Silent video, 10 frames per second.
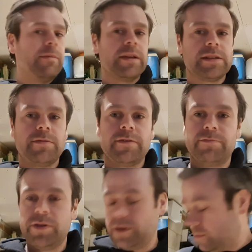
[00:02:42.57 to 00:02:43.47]
the time I've
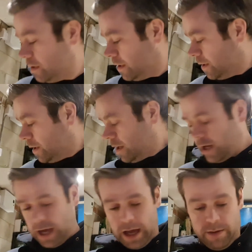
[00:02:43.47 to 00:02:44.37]
brewed it all.
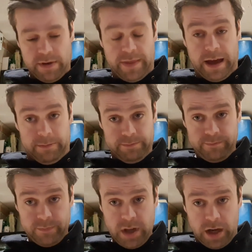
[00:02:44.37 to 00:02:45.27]
And that
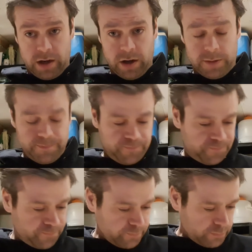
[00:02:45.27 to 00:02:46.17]
I got
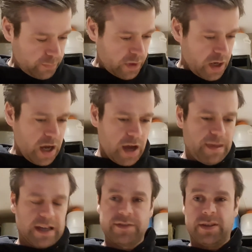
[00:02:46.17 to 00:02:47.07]

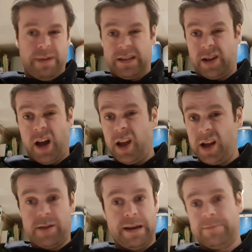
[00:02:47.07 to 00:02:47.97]
that gives the base
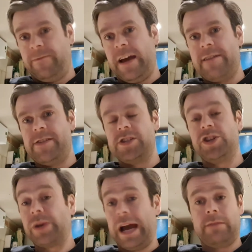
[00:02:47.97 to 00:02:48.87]
colour, the base flavours.
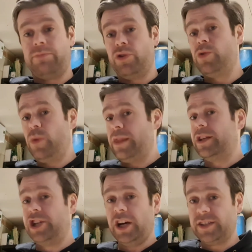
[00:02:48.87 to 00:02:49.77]
You can brew with
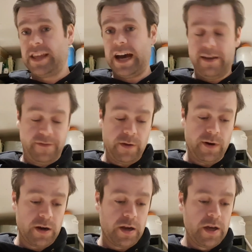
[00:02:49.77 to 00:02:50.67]
just that if you
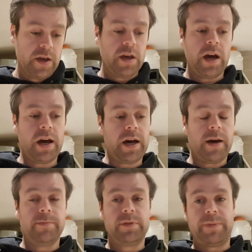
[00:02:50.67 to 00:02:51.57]
want,
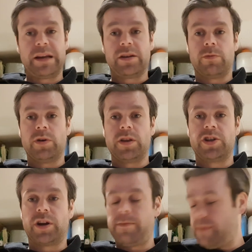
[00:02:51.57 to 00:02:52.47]
depending on what you're
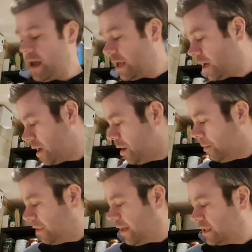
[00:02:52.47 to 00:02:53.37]
trying to make.
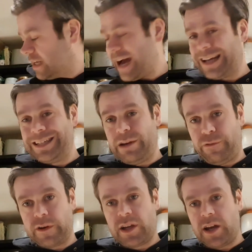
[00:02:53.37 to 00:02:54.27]
But then to add
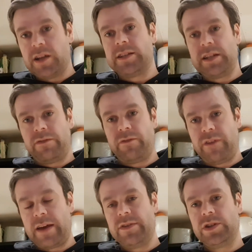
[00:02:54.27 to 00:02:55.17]
different colours and different
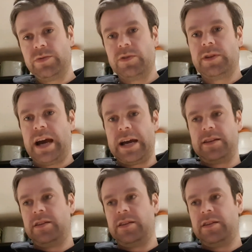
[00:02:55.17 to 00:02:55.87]
flavours, you also add